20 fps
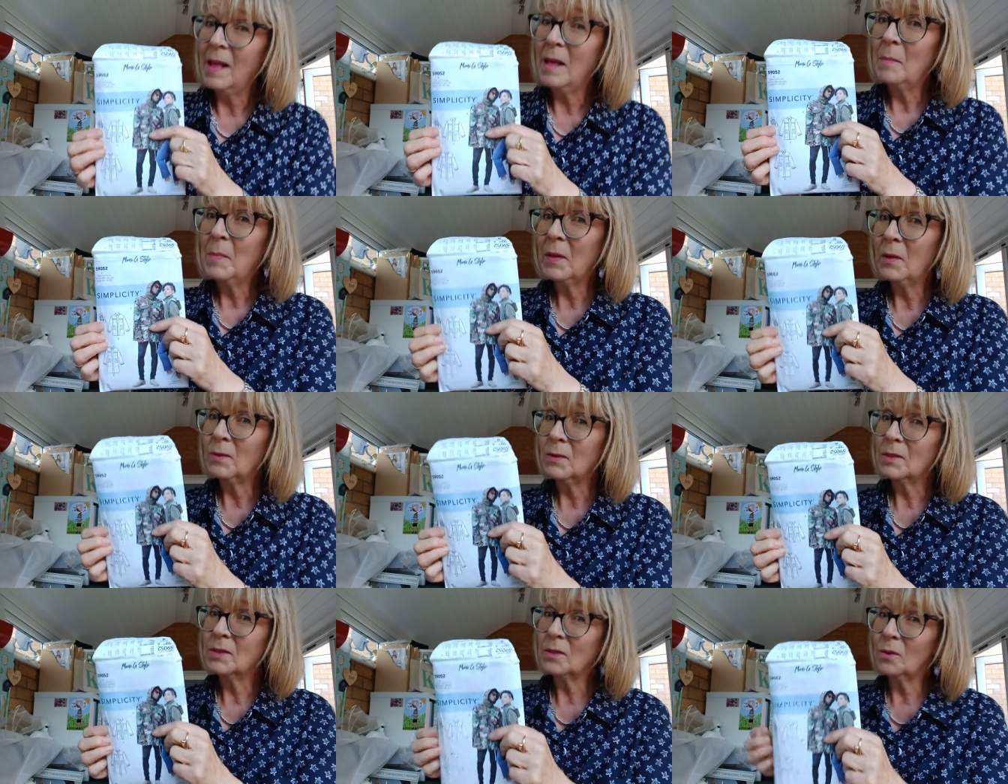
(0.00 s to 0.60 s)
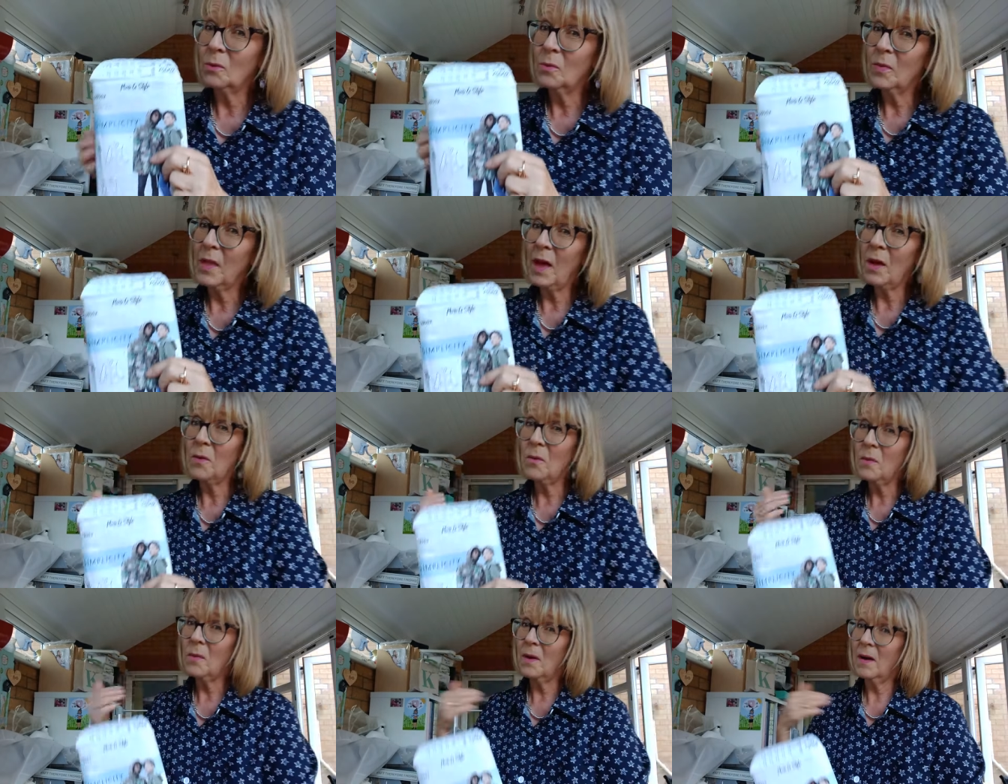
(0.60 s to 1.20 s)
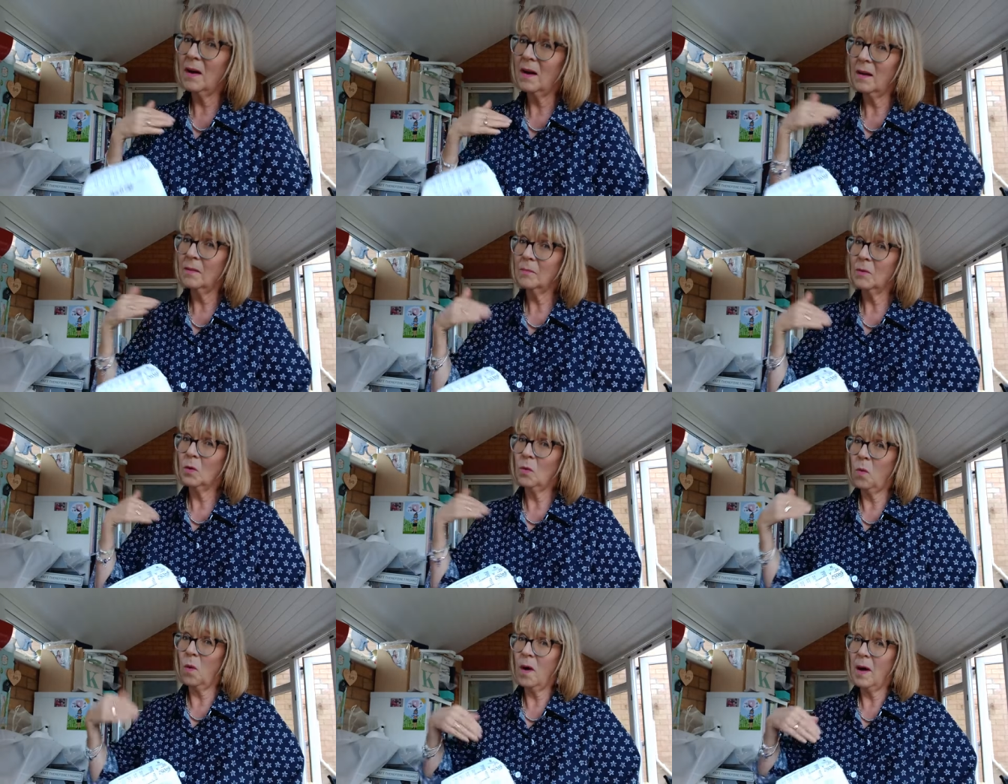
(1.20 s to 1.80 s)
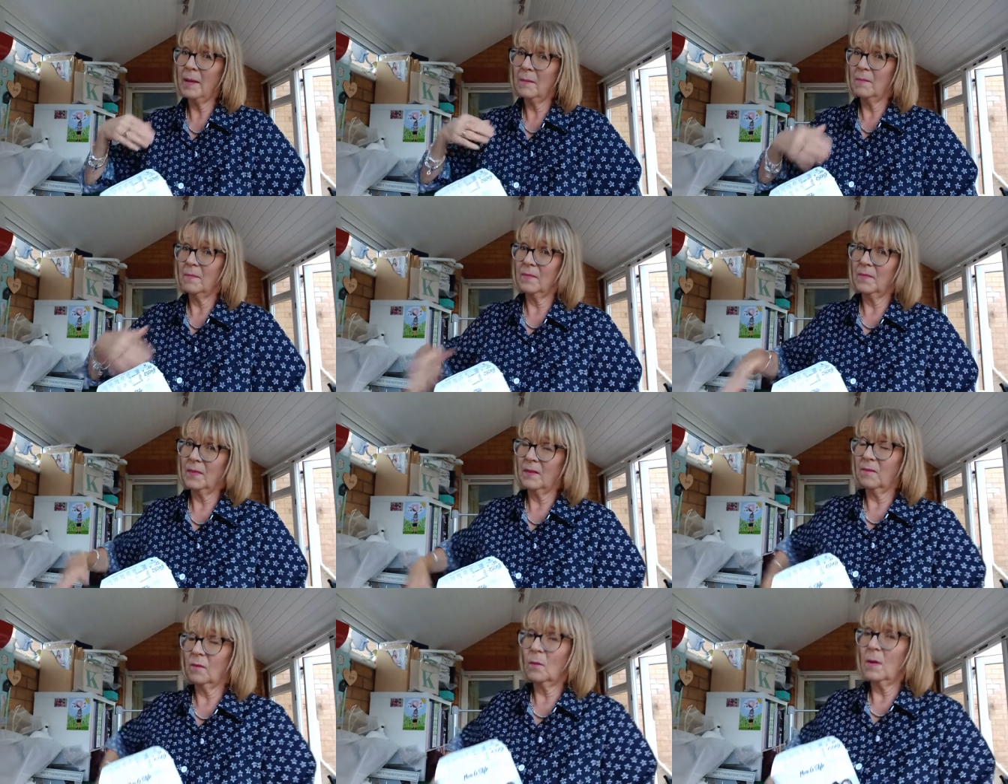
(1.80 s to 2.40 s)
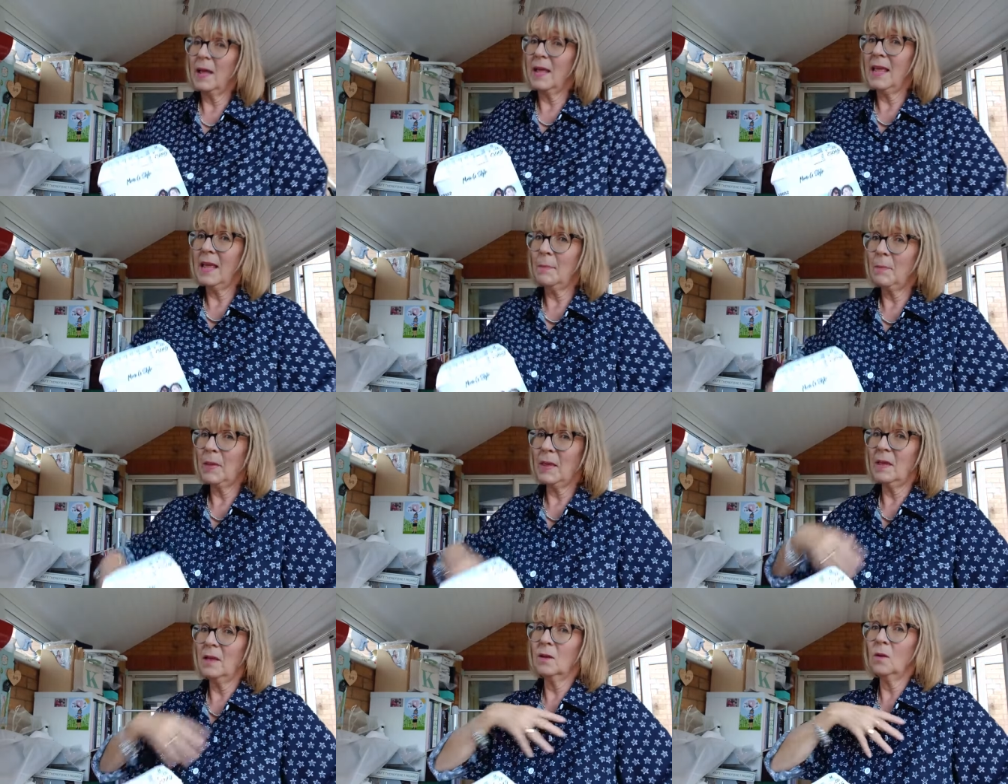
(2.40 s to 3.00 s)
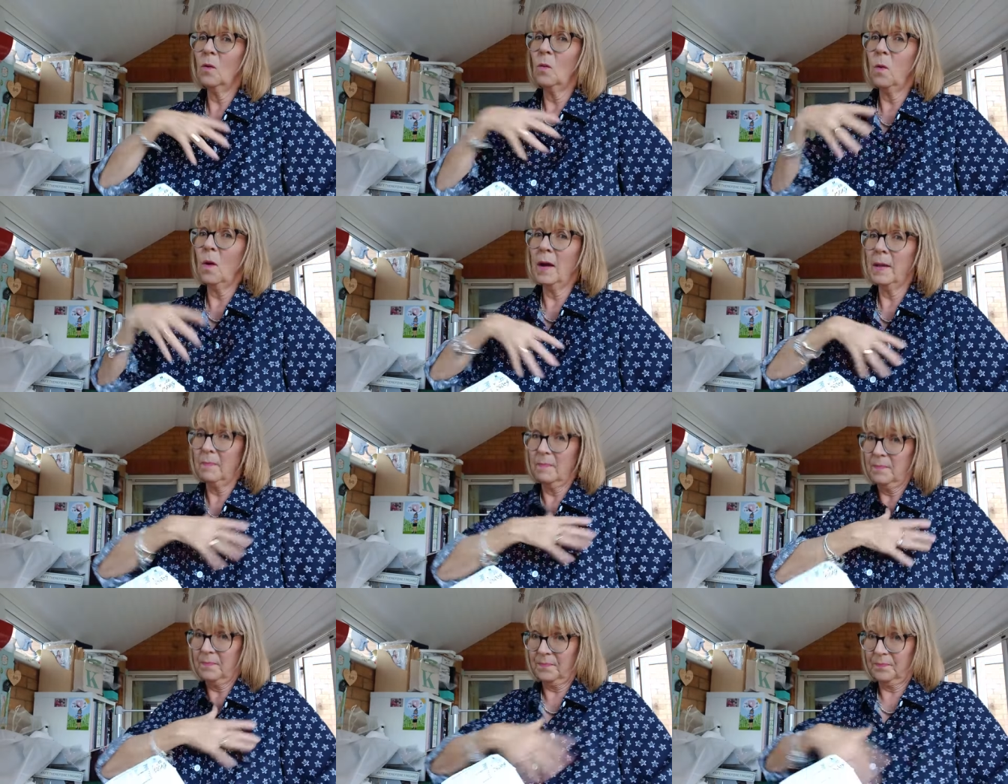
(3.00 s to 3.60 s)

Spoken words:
Because although I'm quite hippie and quite